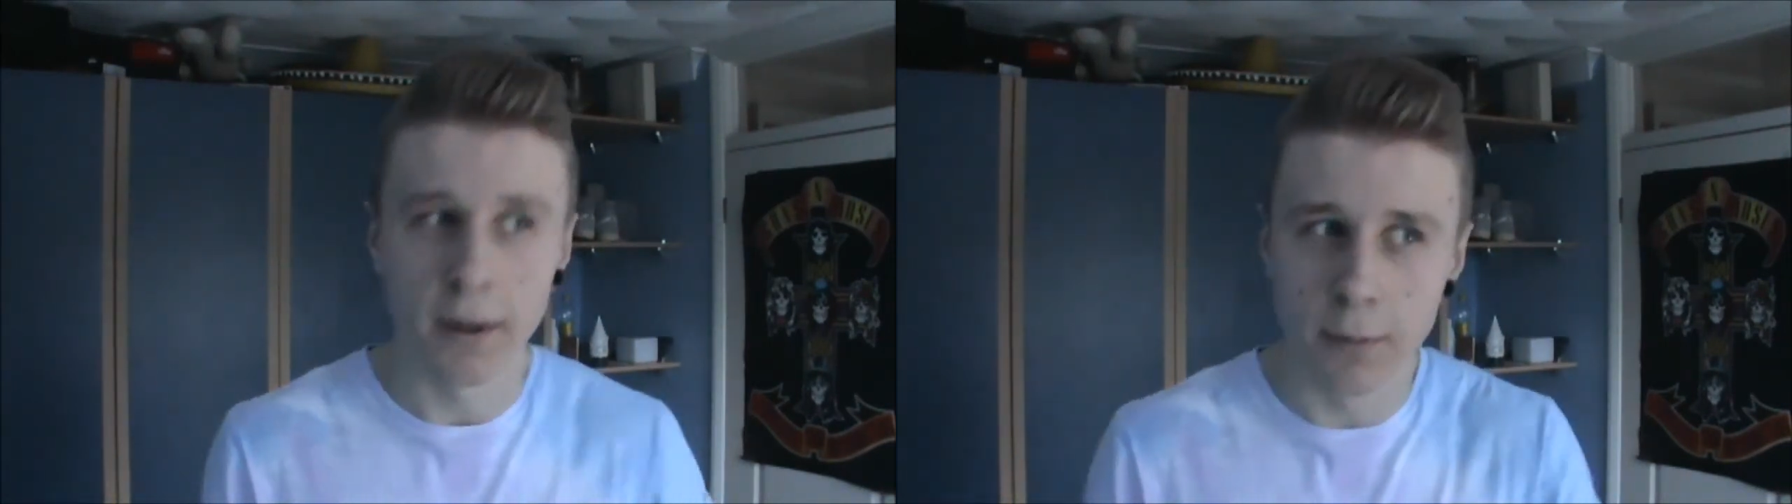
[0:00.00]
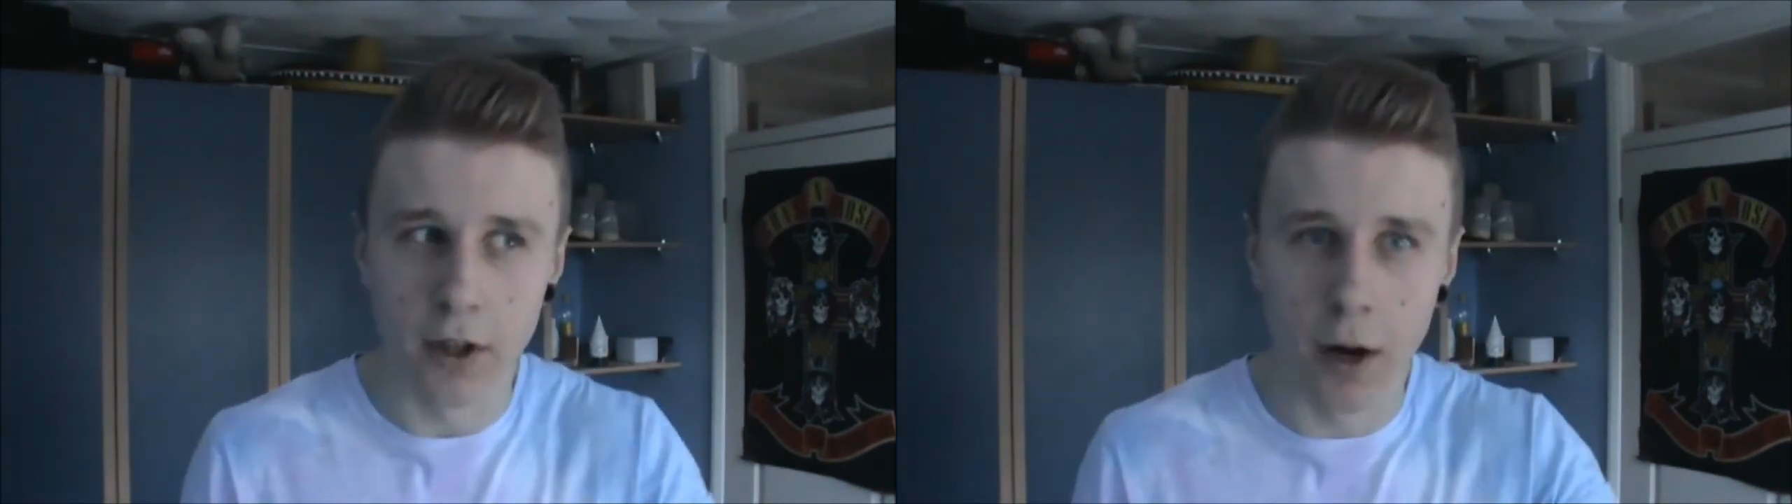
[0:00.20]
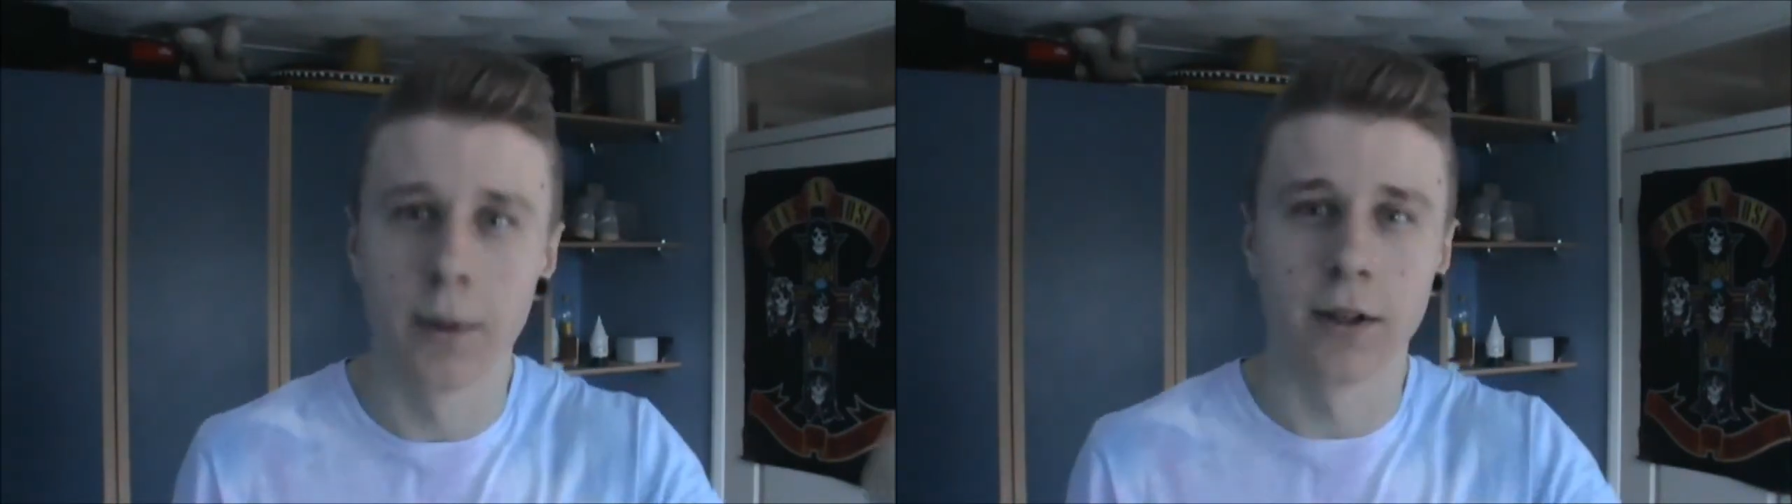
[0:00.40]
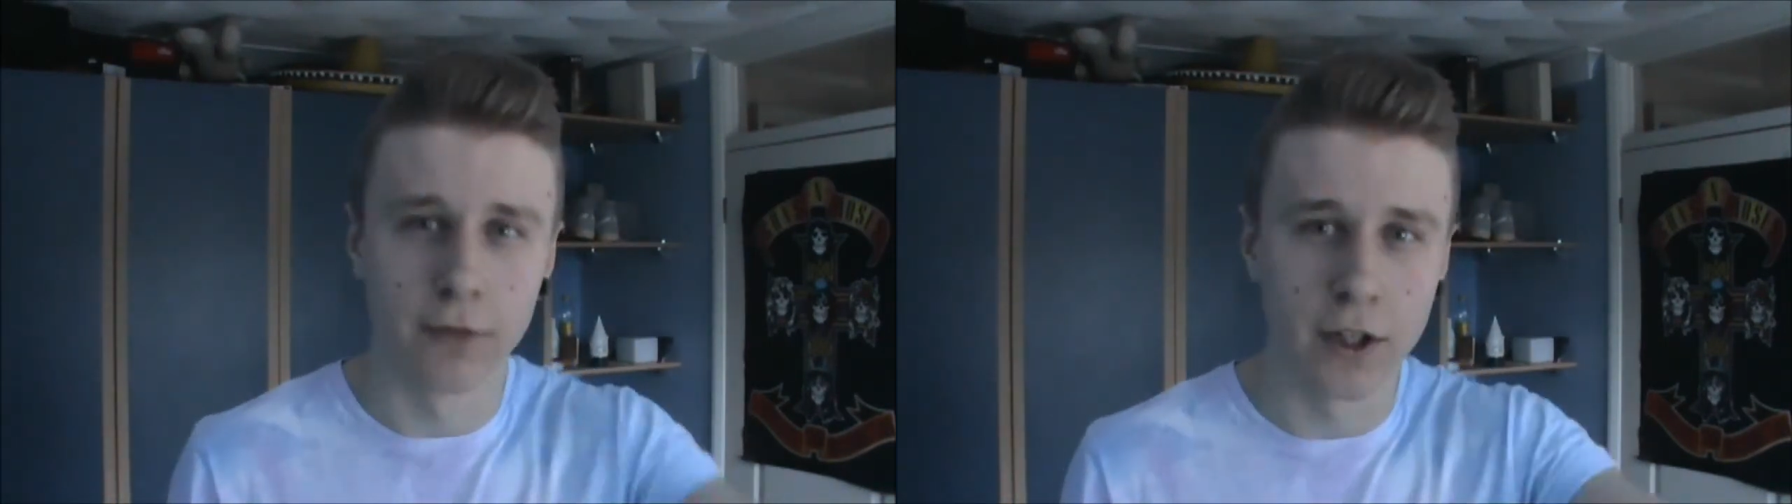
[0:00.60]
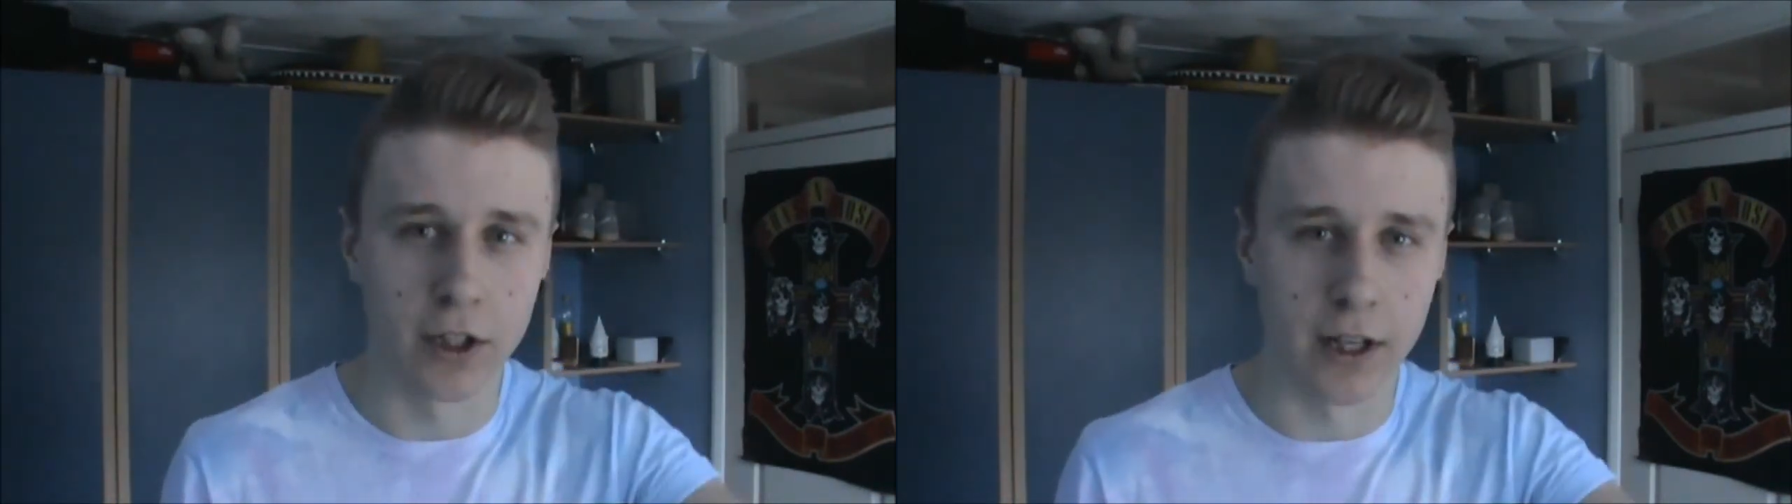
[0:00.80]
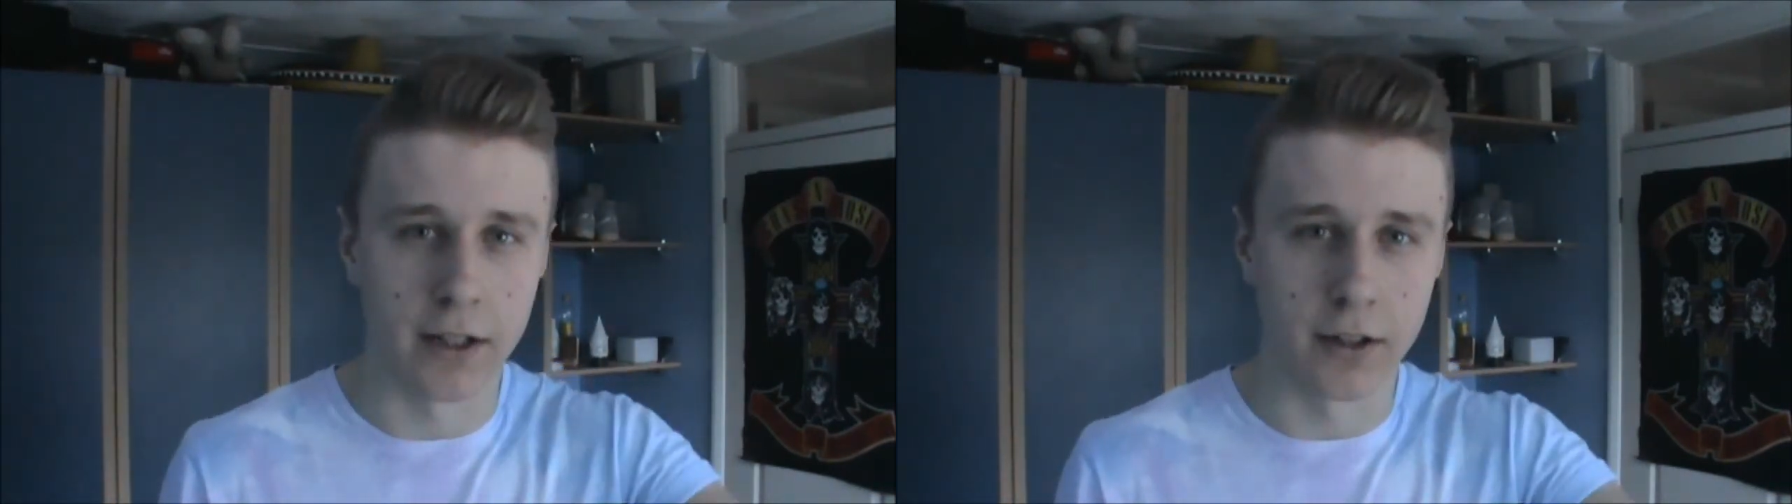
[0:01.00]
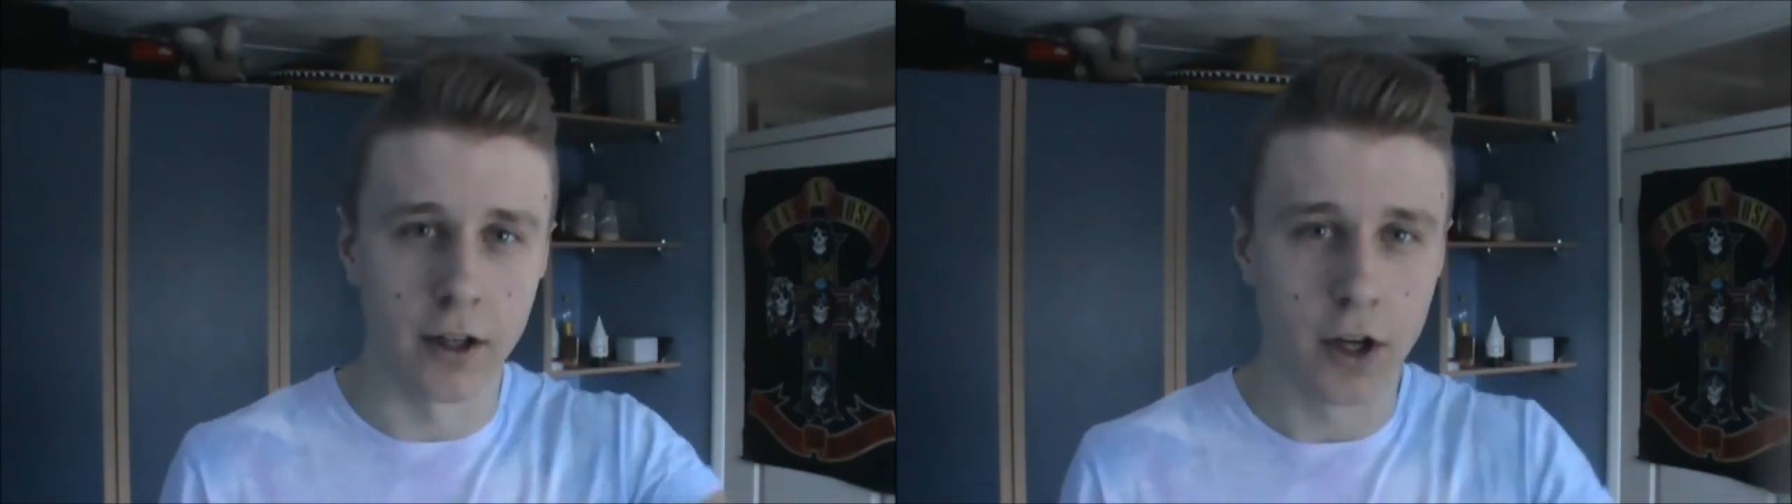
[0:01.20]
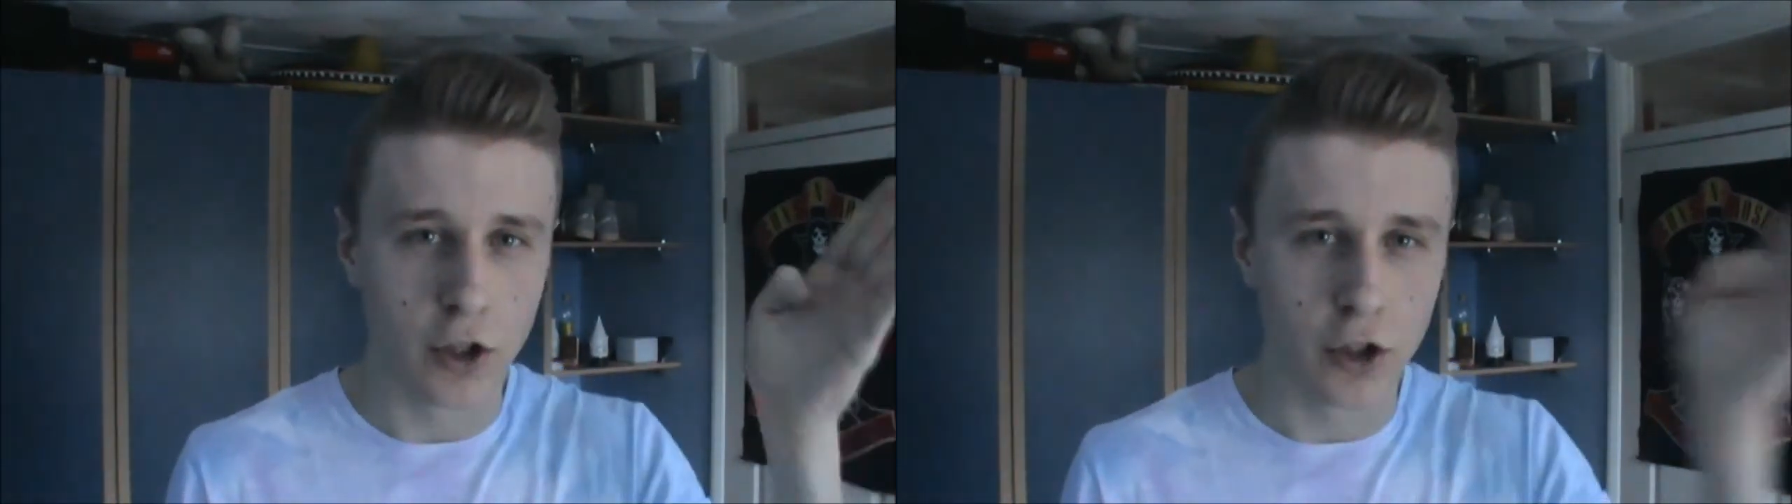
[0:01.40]
I'd become an
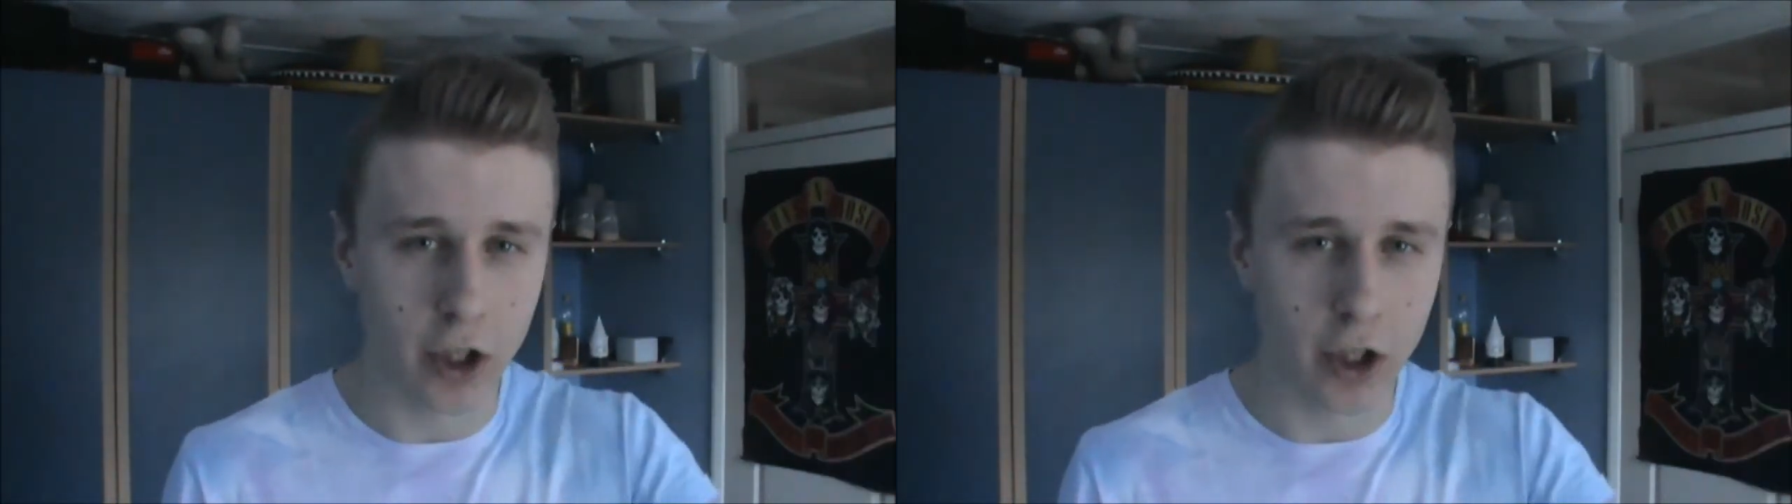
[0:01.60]
invigilator